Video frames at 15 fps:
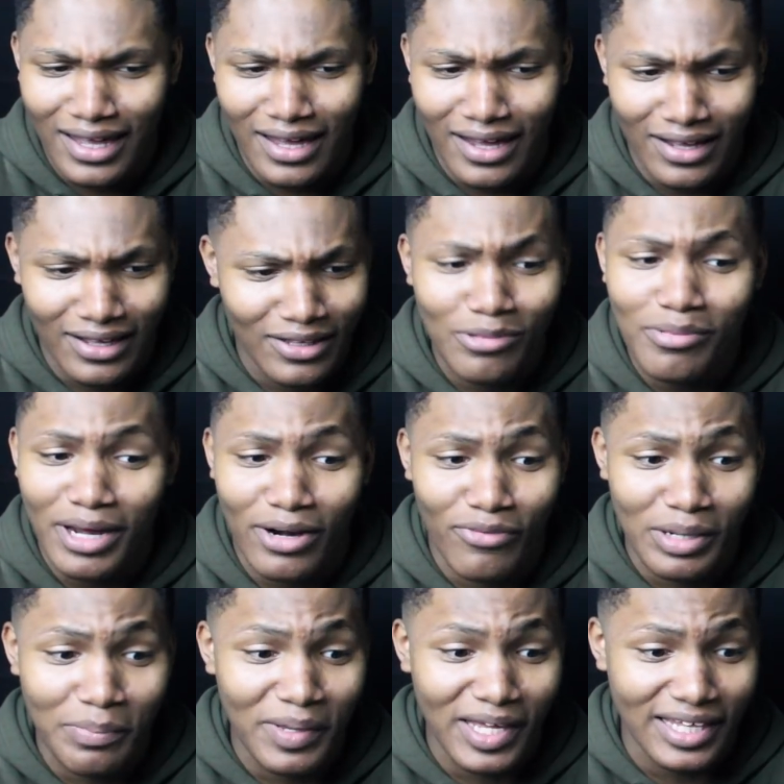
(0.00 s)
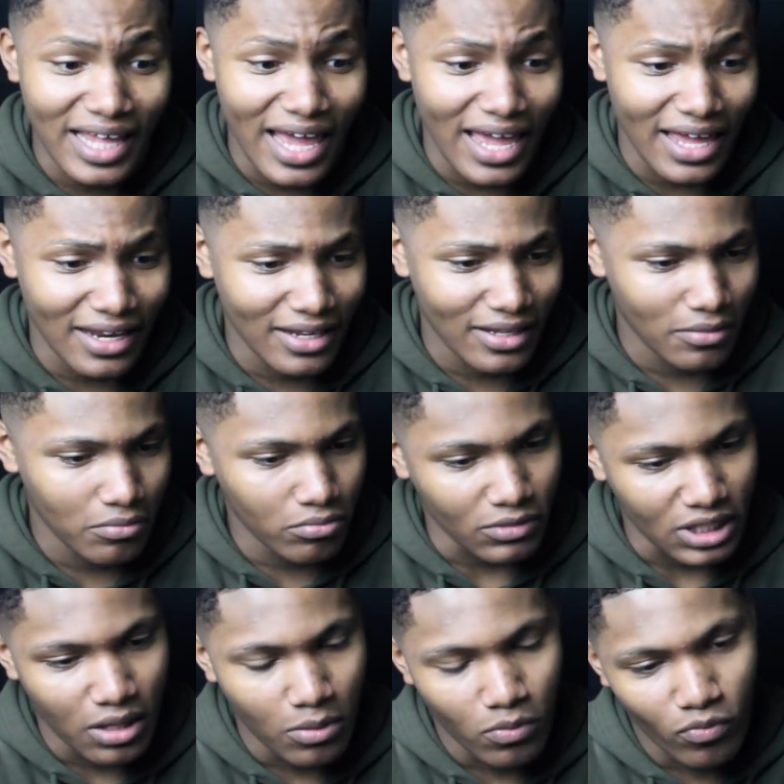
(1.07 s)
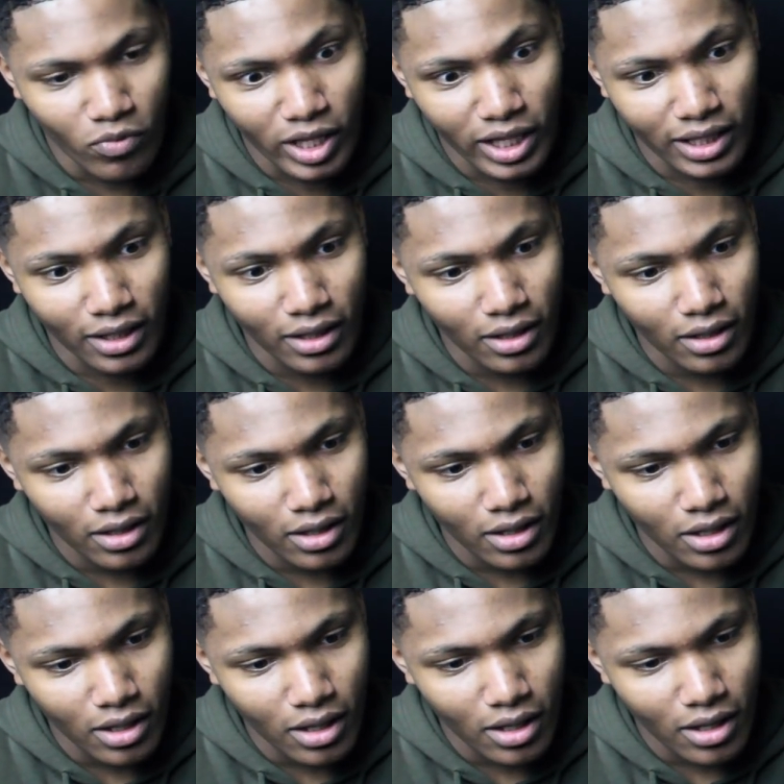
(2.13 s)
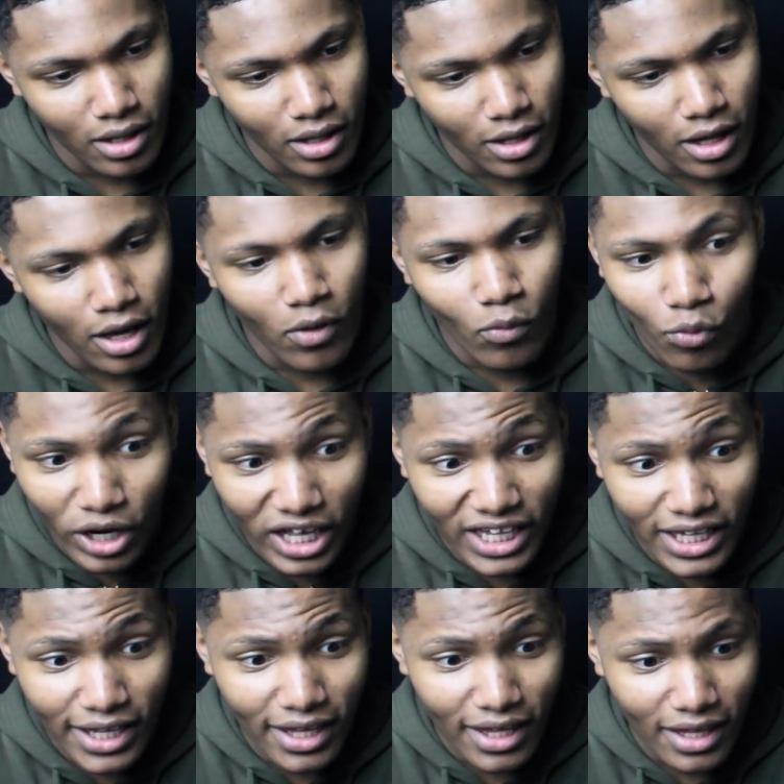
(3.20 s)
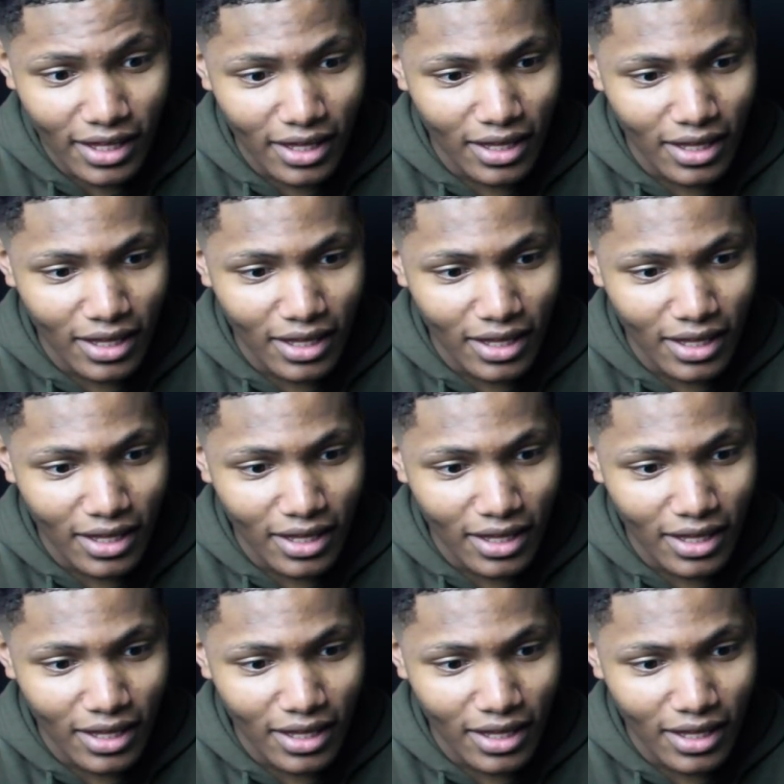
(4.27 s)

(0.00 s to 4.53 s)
Yeah, you better repeat that. Really? Really?